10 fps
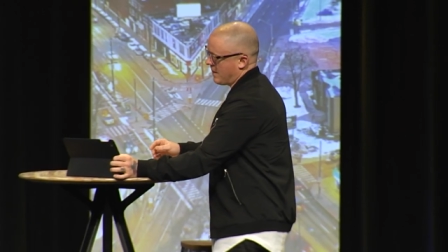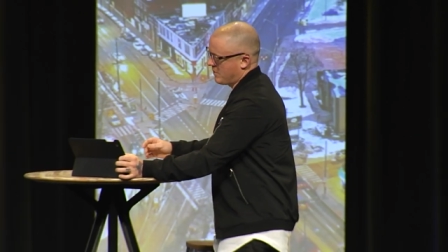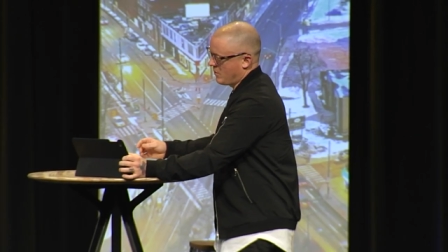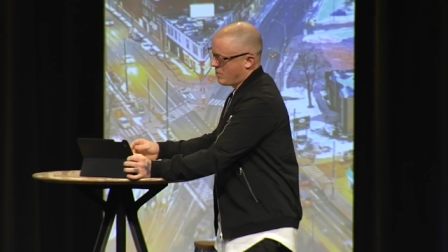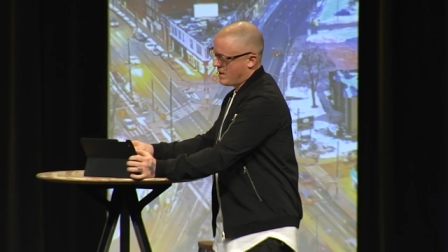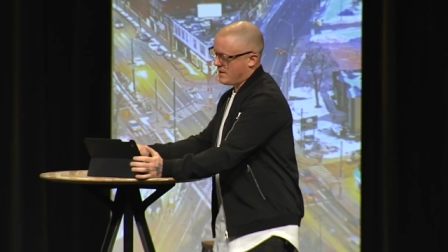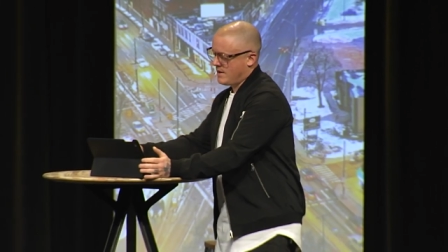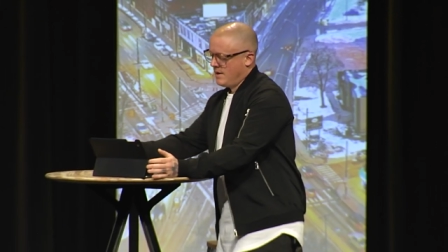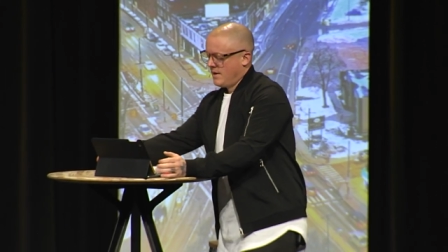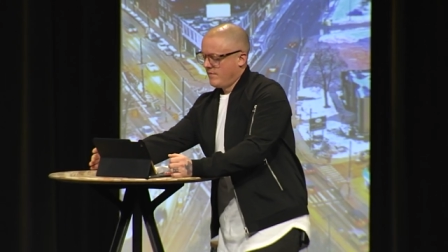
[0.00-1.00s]
chapter
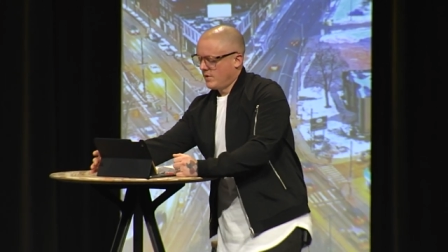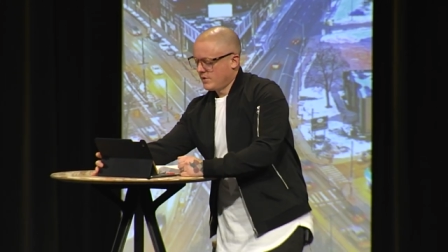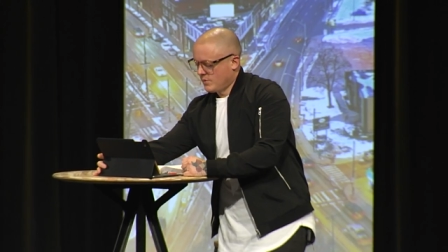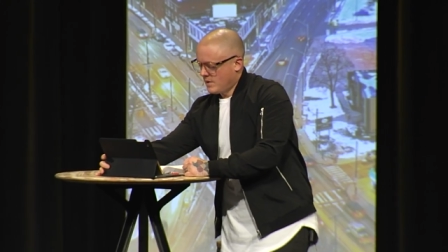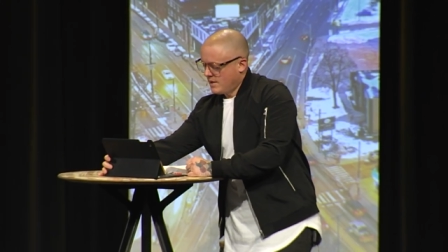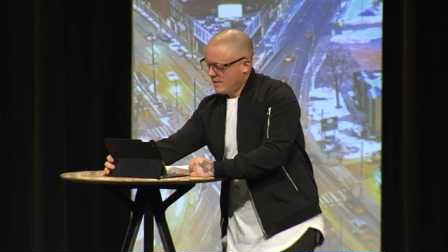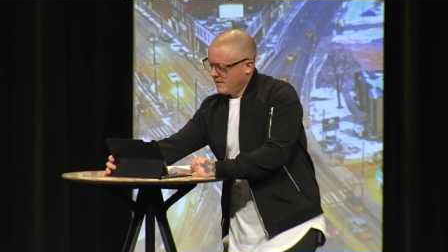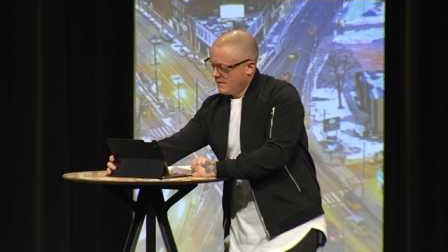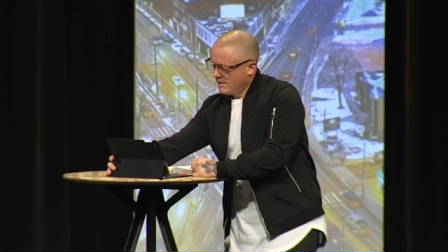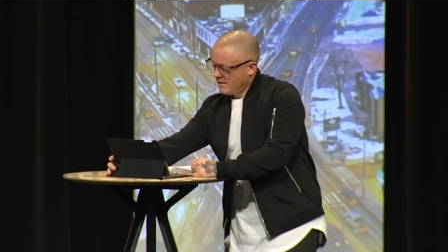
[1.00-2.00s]
1, verse 1.